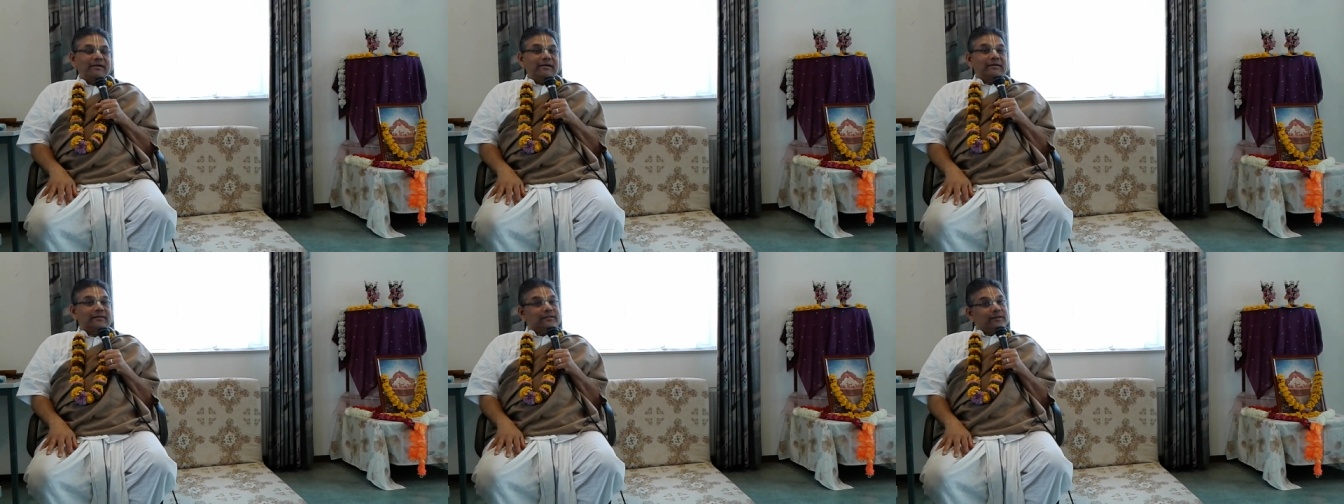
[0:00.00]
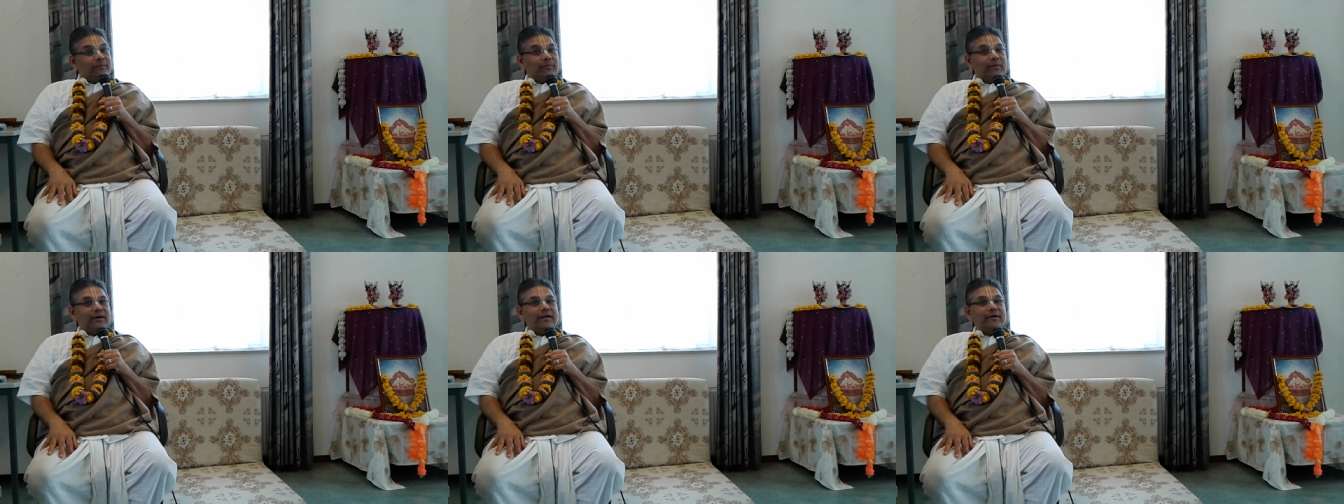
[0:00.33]

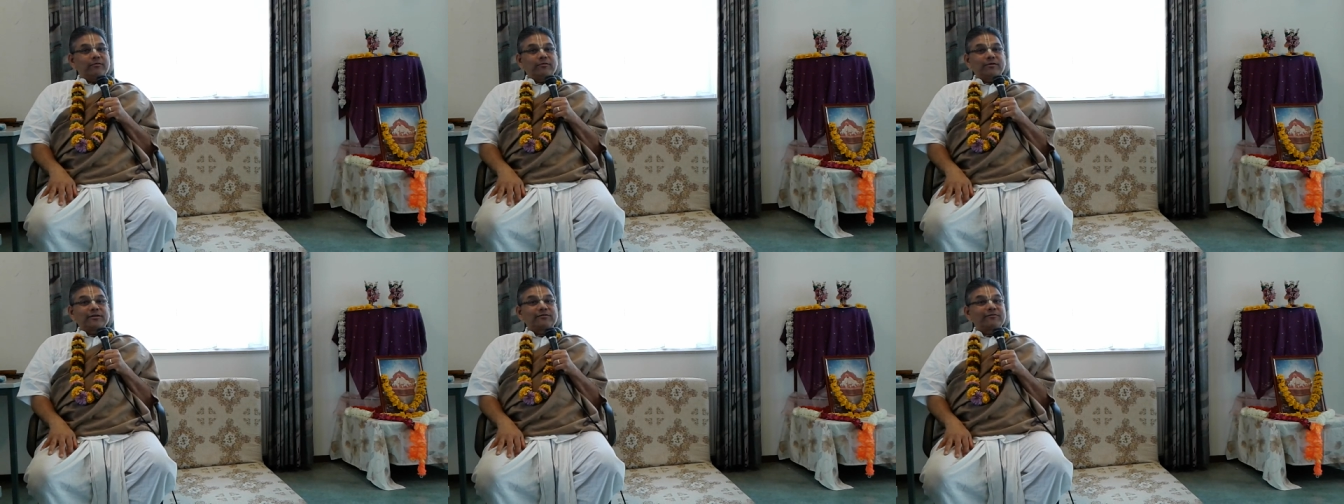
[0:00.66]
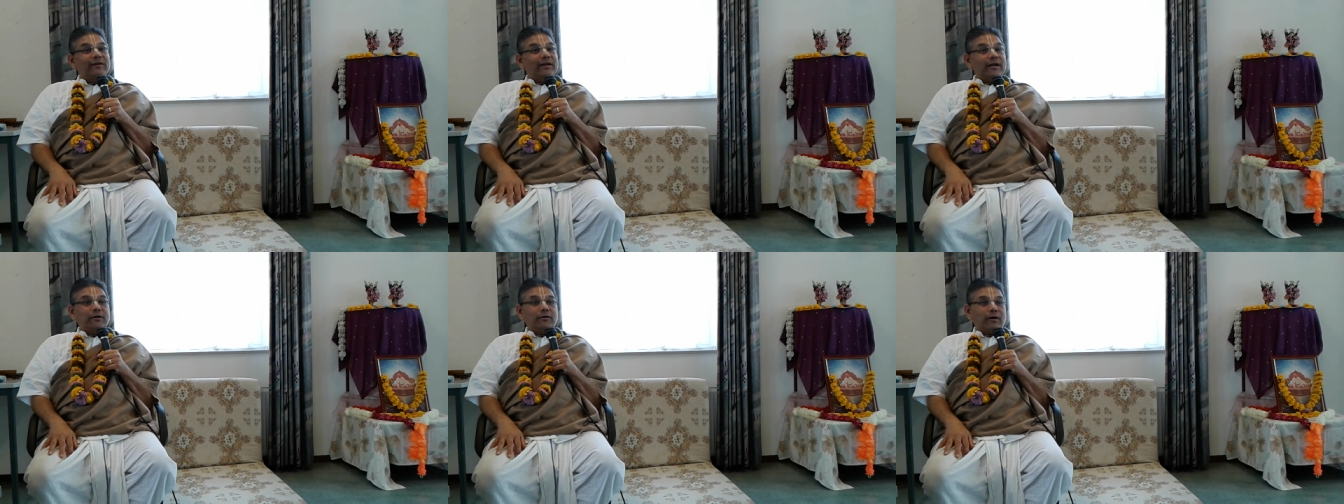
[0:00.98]
Somebody who is
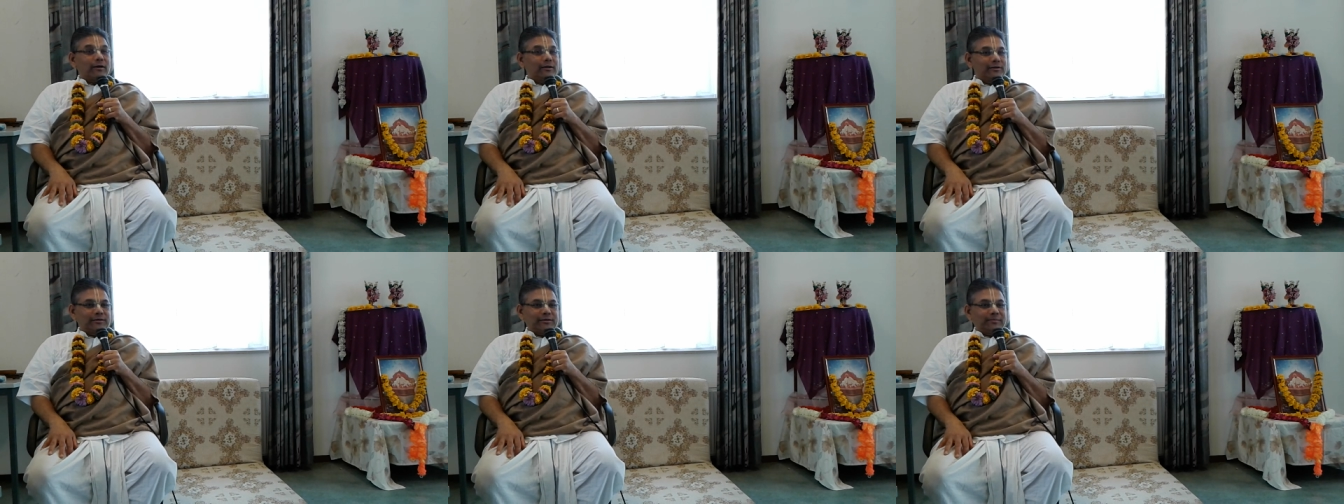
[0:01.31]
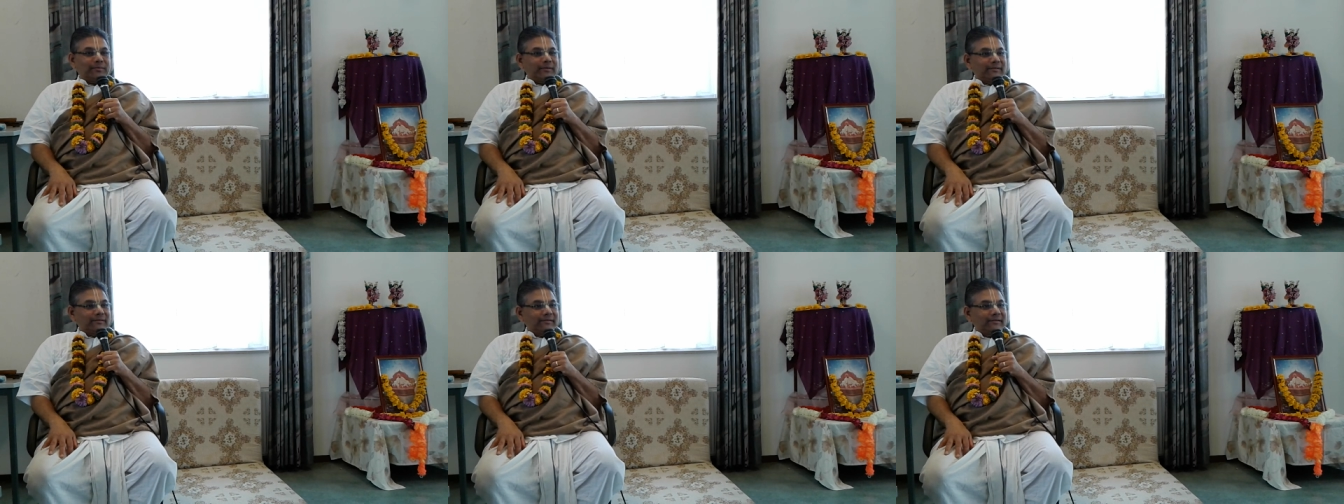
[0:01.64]
very
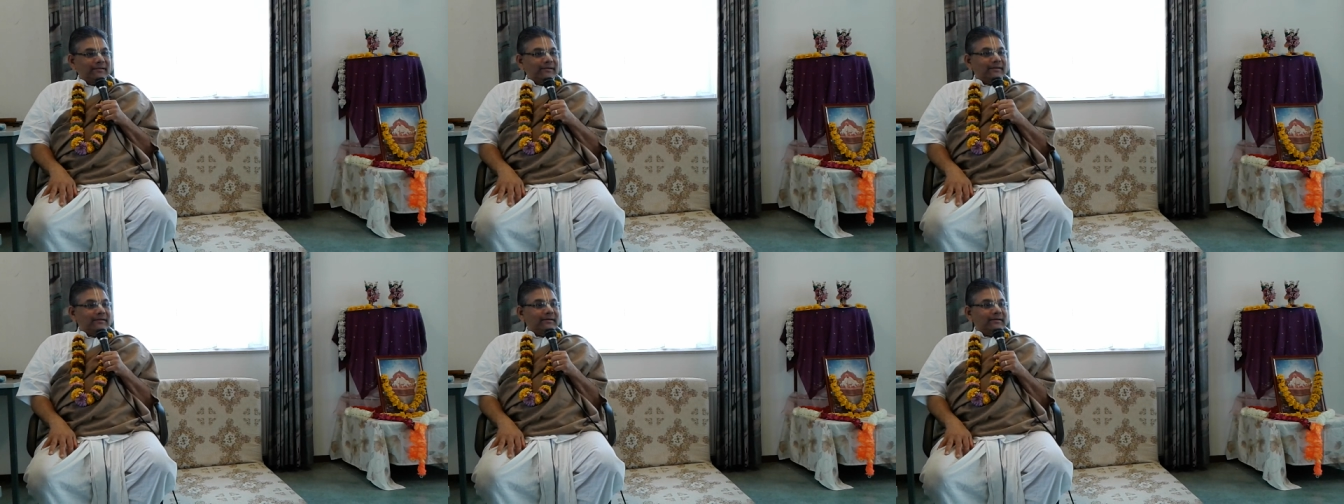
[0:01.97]
knowledgeable,